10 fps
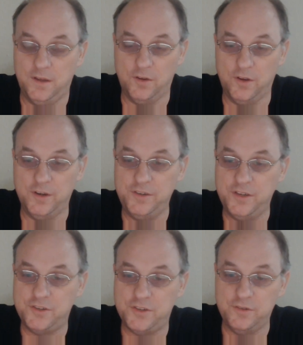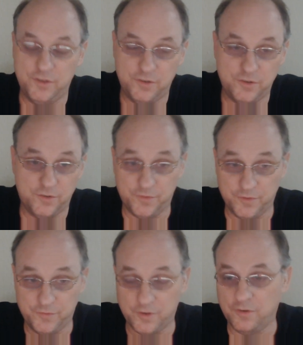addition,
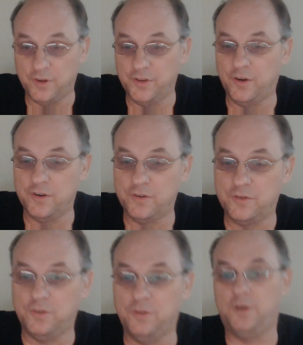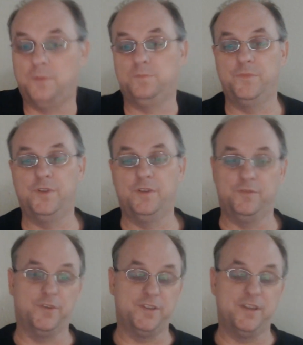further on the article,
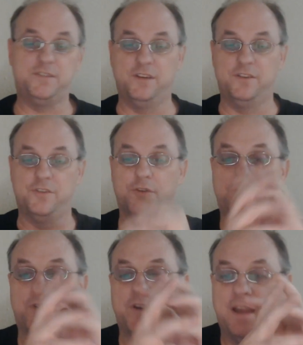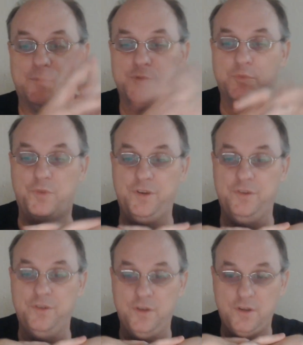what they said, the third-party apps
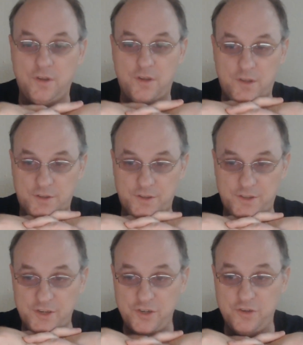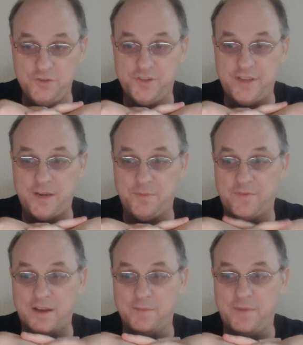then use the data
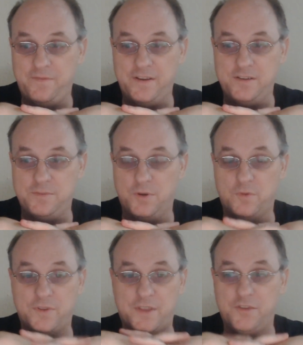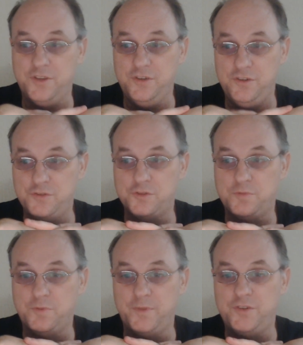provided by Facebook without the user's
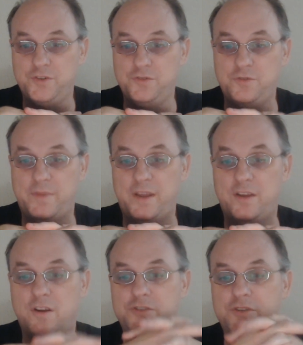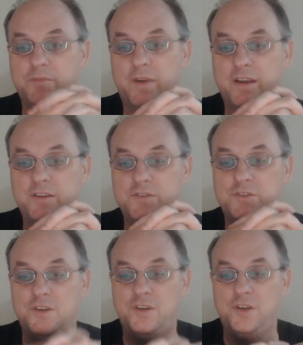permission to make customized
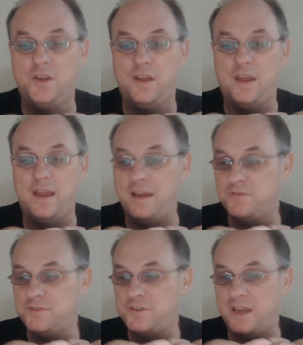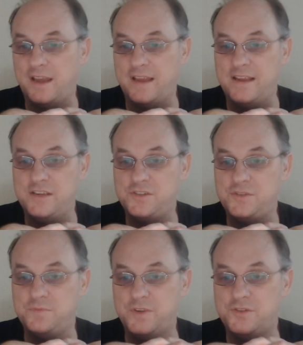
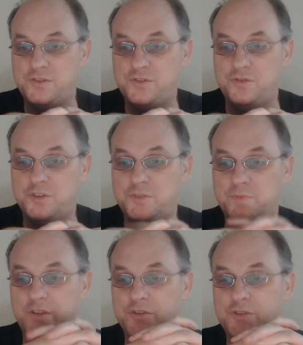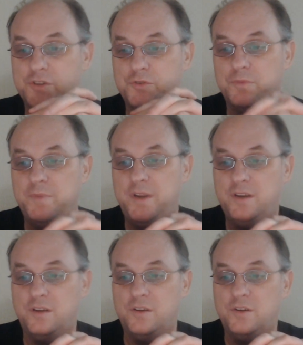advertisements to display the social
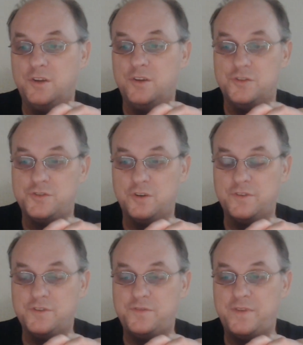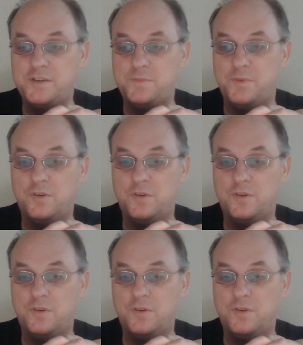media service. Facebook